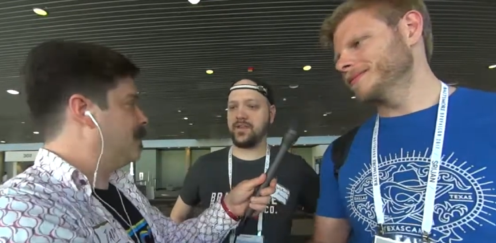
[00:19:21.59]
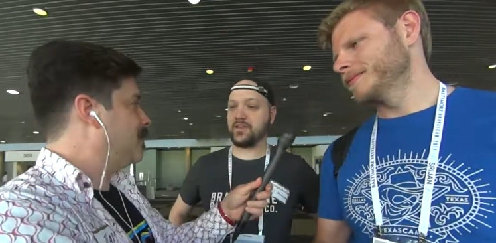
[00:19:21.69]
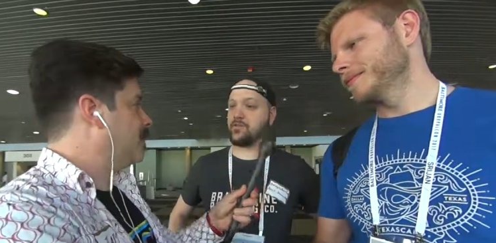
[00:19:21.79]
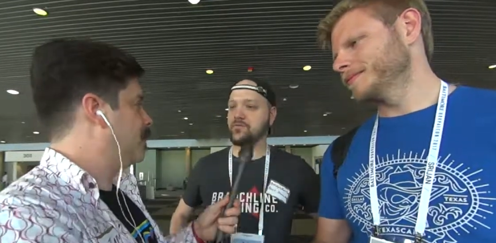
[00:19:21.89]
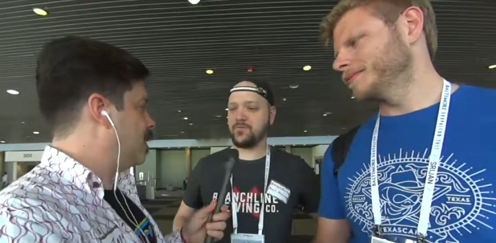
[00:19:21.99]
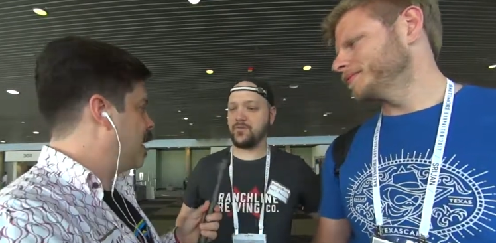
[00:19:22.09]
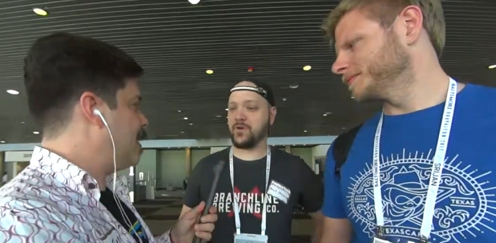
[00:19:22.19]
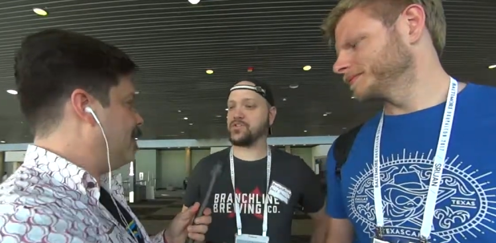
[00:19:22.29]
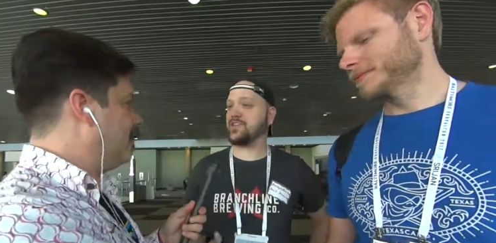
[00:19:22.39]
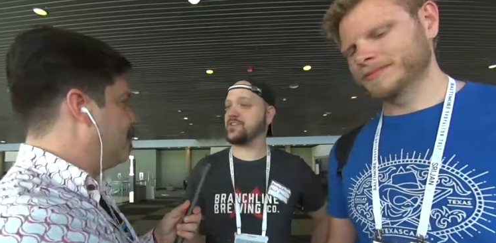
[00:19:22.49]
Speaker 1: Thank you. We
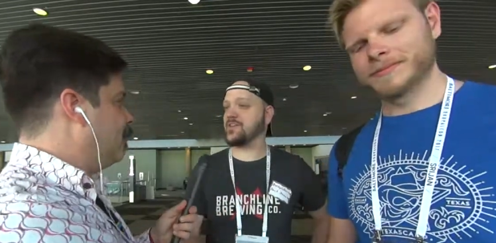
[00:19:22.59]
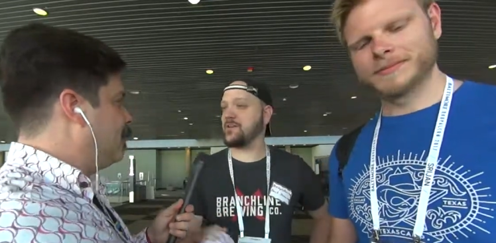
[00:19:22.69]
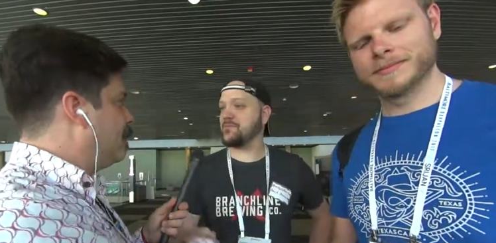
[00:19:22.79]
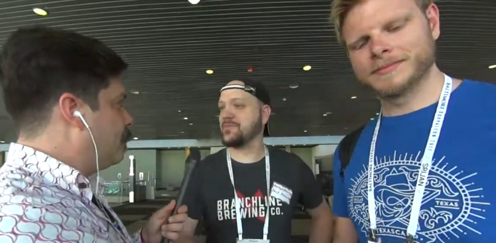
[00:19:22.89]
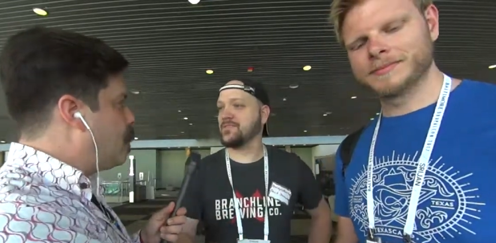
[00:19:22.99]
hey. appreciate the time.